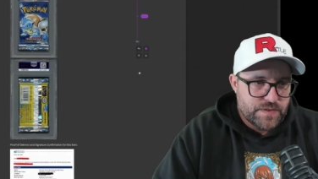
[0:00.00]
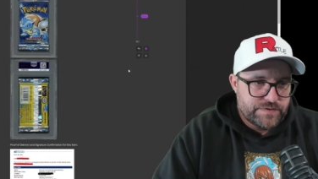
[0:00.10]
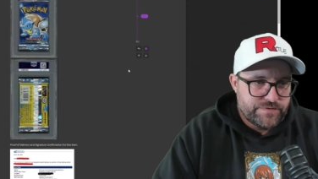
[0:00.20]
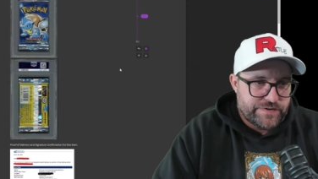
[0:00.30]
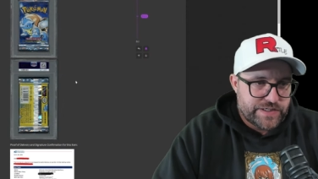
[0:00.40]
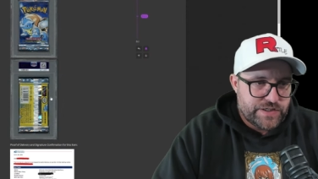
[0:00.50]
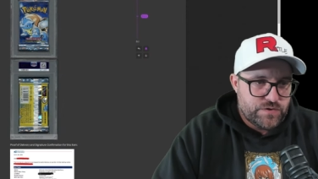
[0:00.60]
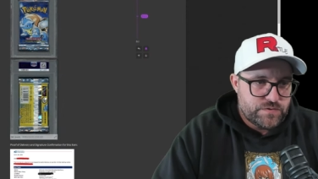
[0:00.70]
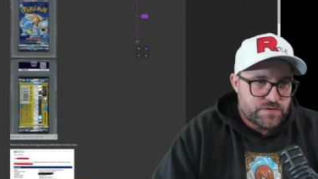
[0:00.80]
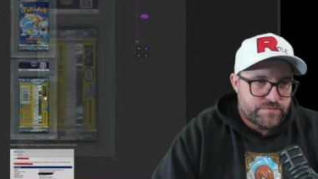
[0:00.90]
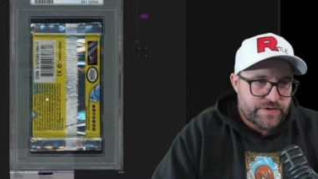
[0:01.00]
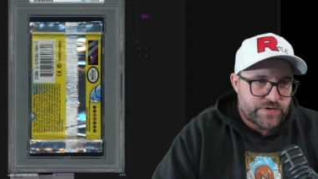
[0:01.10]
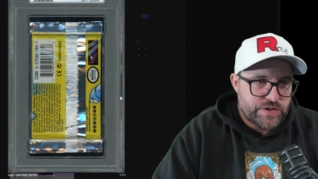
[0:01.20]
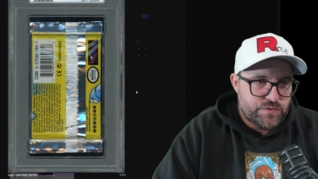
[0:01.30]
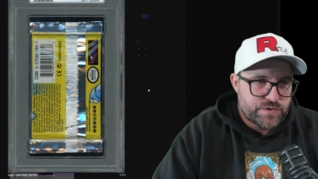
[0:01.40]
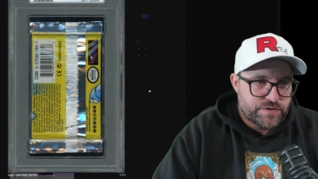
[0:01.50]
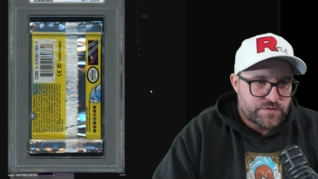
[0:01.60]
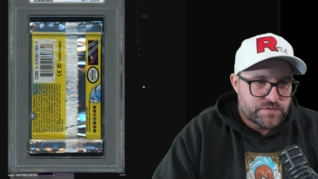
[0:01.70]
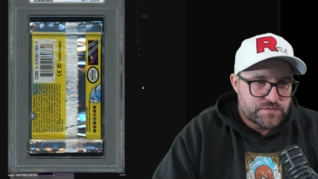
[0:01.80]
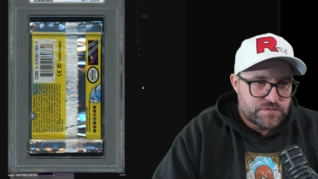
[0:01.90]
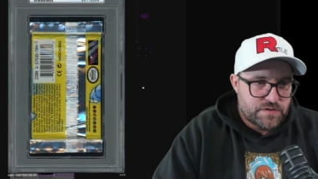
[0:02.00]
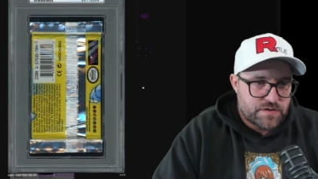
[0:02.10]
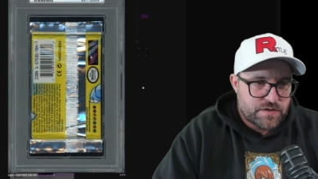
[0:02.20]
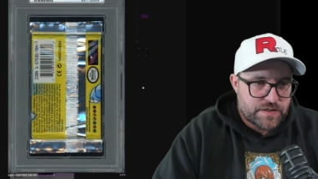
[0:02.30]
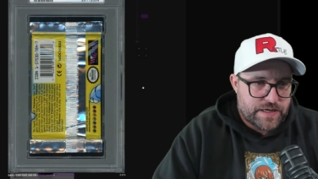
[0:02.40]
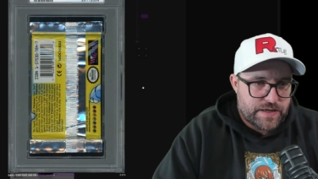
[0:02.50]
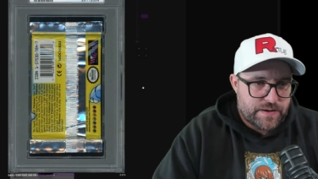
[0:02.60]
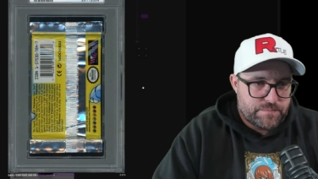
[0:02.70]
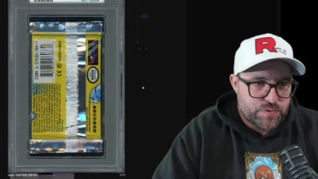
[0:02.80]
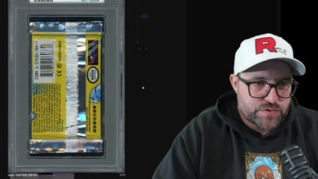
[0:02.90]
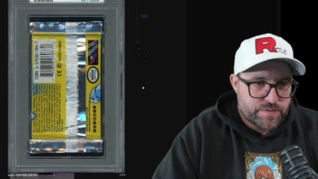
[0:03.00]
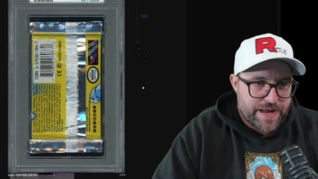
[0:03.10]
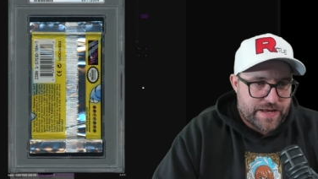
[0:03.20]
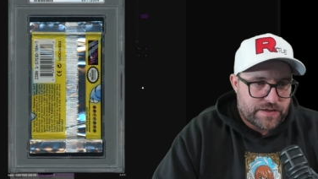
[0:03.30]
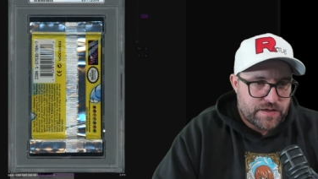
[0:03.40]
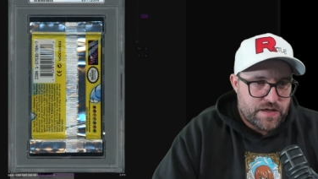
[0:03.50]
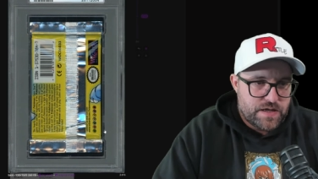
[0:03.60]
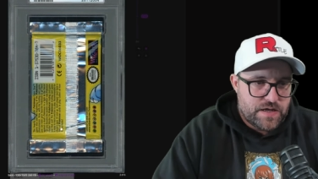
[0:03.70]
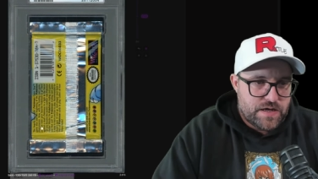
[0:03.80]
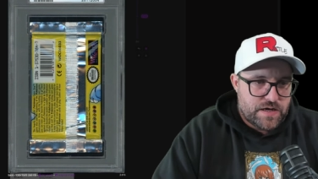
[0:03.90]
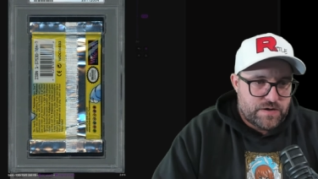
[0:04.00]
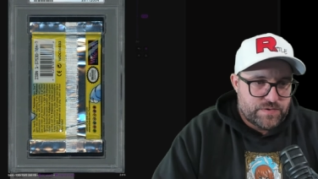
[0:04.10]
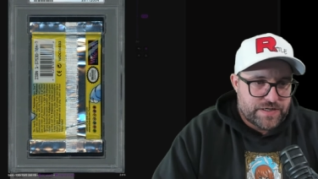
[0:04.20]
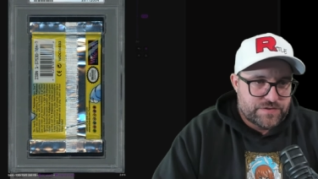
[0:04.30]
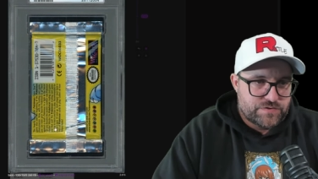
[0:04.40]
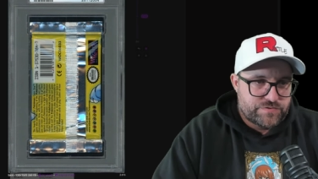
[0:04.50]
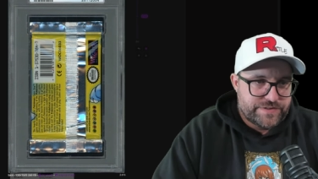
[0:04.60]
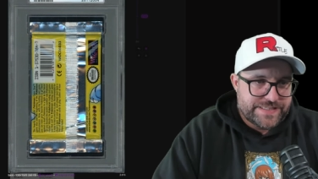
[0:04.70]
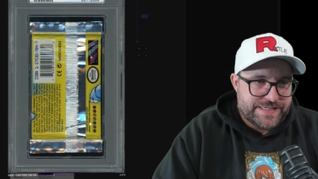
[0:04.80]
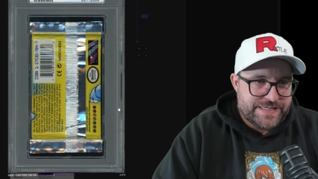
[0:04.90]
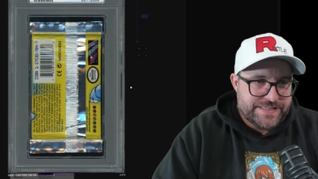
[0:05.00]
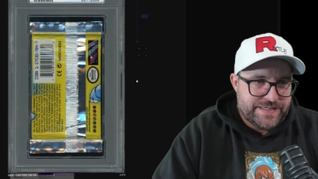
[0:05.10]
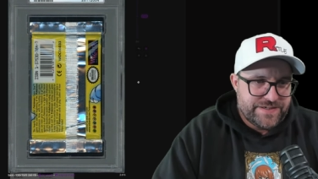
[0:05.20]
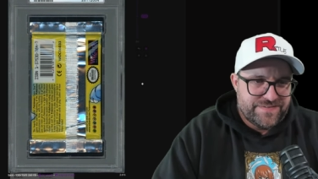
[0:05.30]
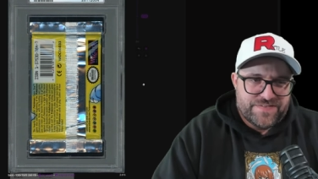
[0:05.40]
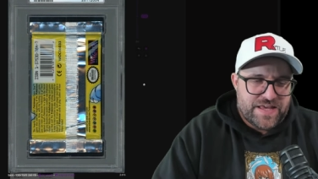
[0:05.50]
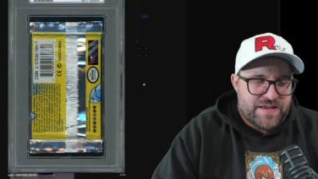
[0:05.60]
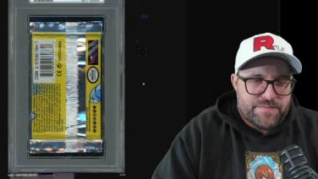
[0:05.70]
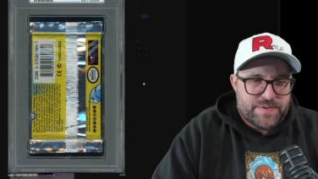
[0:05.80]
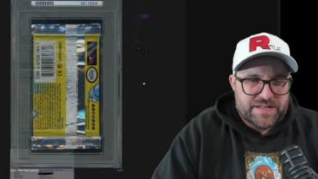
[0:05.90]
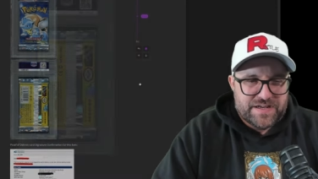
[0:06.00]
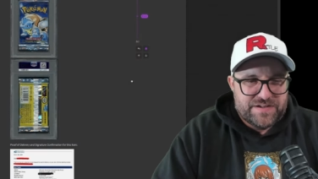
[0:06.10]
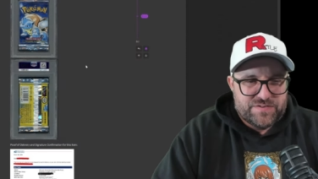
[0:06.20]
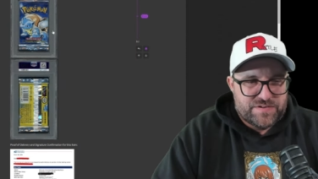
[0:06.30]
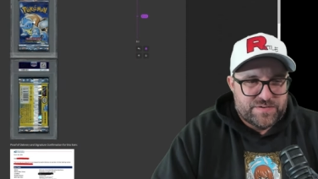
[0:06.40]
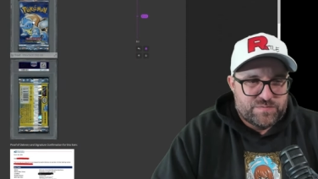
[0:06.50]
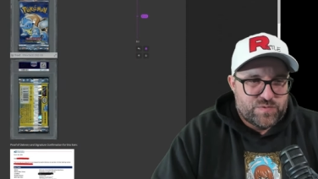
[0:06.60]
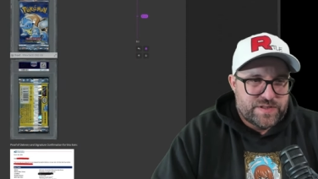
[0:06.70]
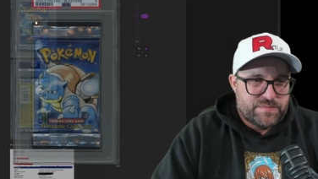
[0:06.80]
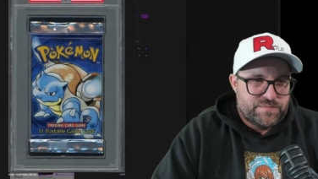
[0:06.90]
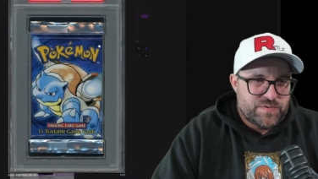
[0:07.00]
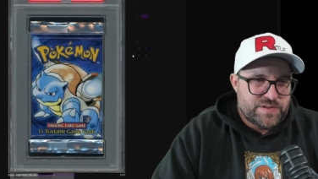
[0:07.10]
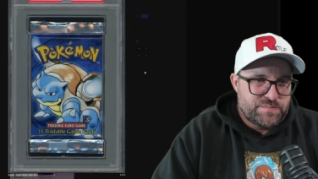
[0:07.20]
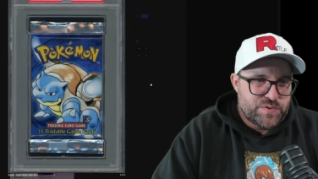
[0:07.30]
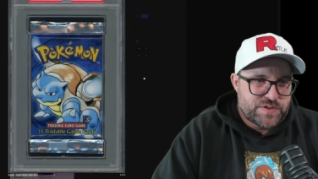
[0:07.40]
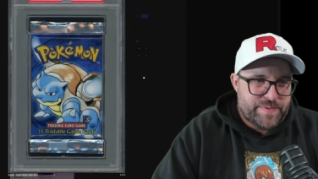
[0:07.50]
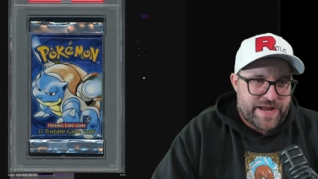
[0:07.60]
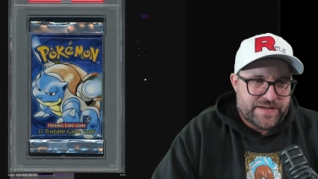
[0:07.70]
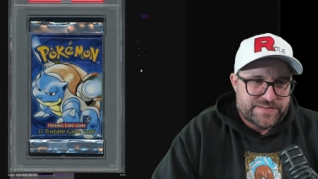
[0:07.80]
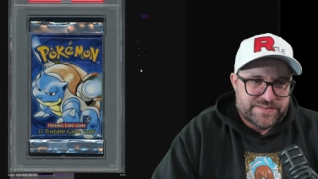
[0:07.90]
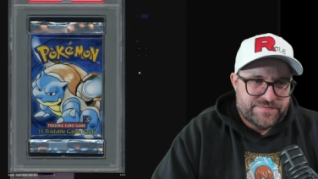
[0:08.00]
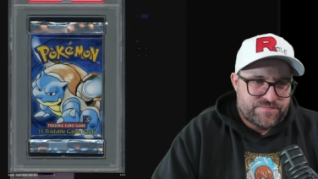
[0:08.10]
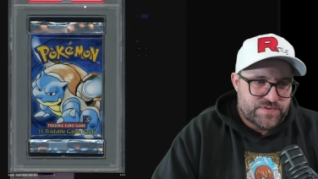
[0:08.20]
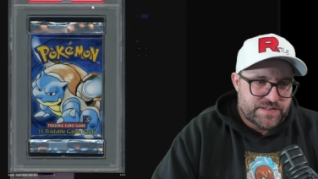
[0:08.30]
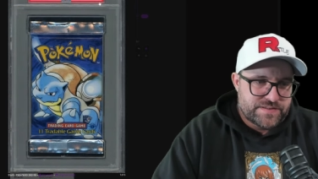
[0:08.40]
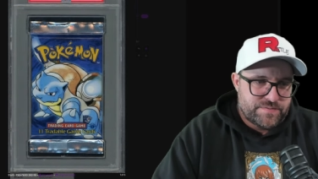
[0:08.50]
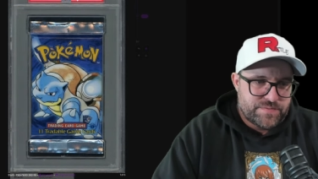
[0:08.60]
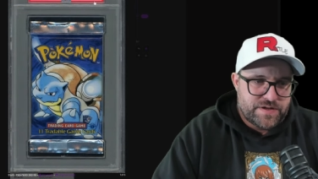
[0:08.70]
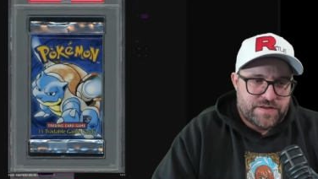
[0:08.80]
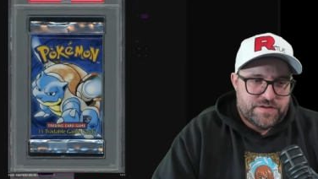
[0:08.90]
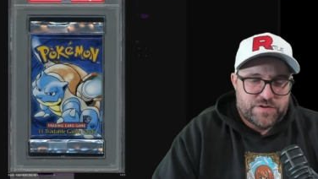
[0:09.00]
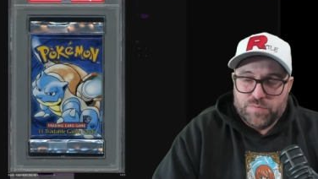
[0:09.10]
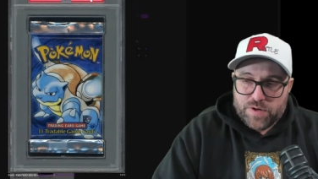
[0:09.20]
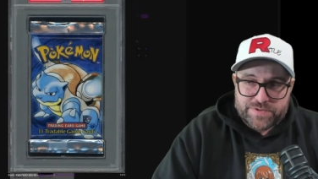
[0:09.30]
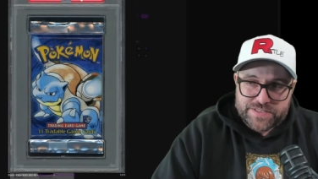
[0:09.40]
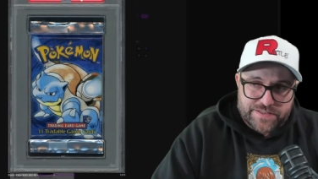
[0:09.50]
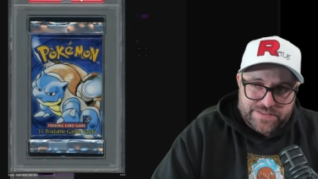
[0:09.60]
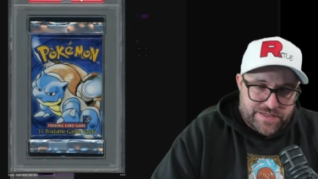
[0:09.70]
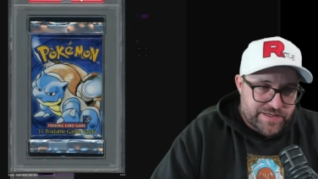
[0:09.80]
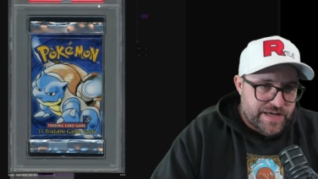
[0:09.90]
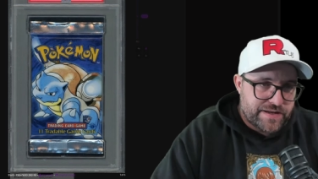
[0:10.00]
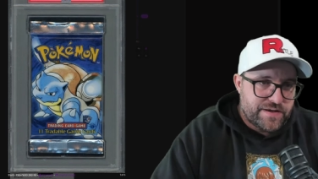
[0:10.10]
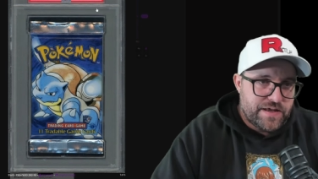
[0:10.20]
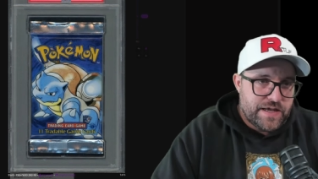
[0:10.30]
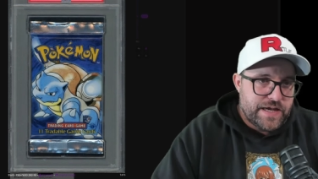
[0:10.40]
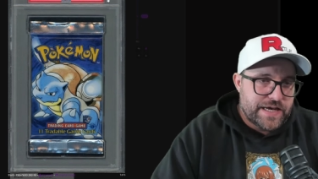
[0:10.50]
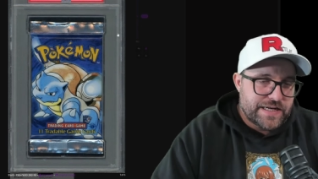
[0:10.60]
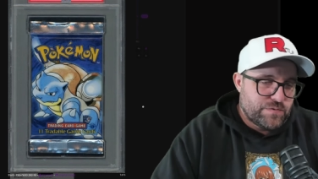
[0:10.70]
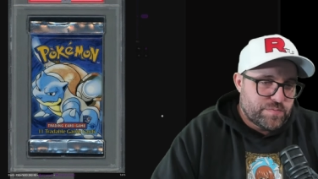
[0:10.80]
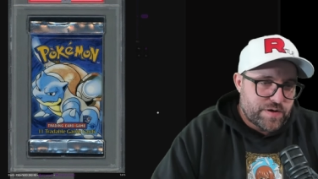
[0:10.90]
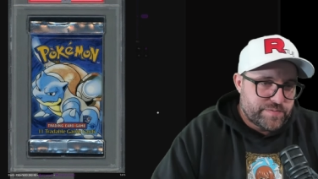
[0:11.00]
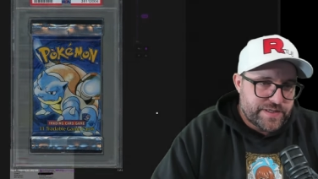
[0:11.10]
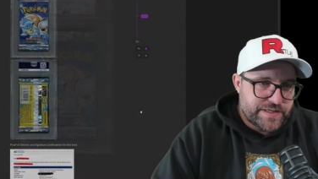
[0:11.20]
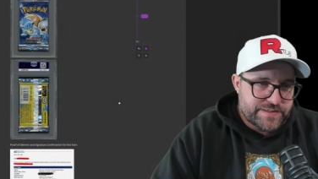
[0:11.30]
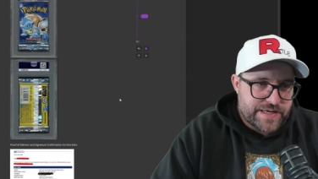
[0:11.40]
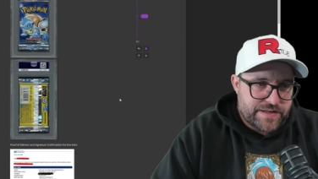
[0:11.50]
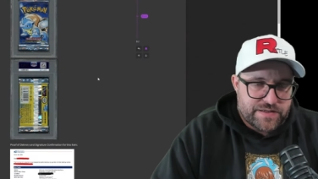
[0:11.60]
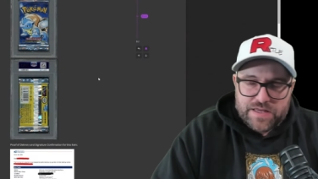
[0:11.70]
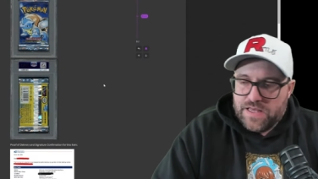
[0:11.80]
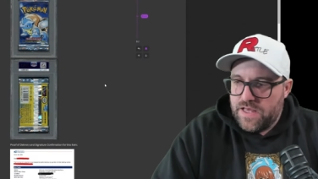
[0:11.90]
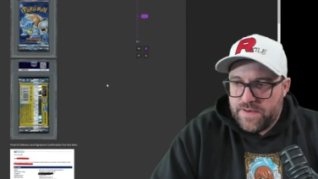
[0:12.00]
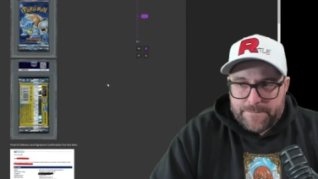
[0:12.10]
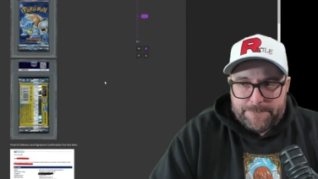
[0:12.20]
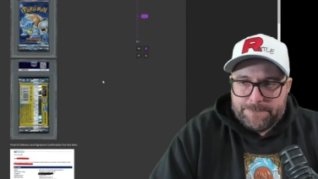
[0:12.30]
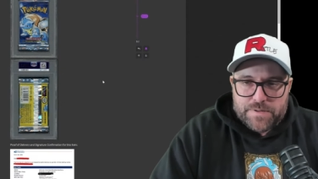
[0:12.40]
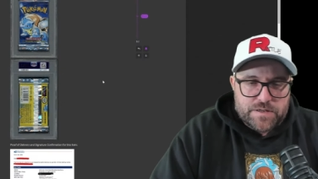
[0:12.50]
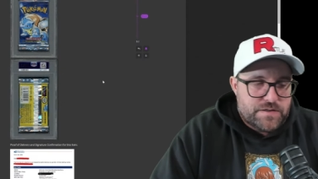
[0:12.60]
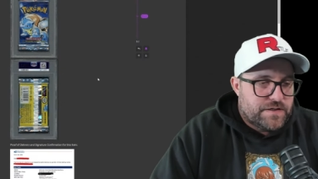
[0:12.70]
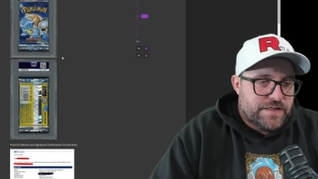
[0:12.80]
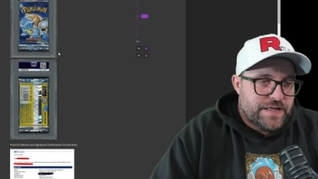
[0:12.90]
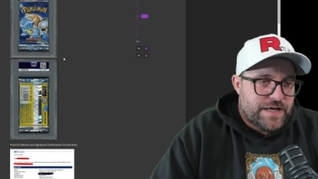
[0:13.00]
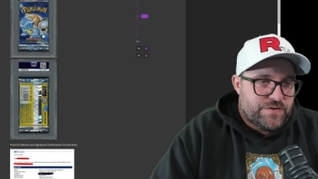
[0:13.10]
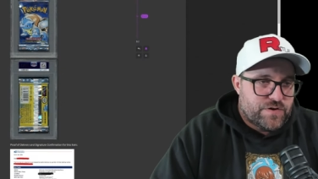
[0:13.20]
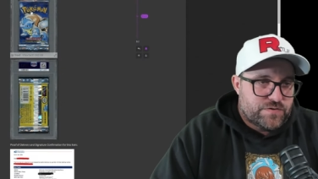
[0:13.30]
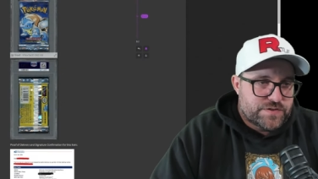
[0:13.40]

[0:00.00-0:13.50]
Very cute turtle on a booster pack. We got a little Creasy DC here. Man, I don't, with the booster packs, like, some, you could probably send this in again and it would probably get a 10, but I don't know.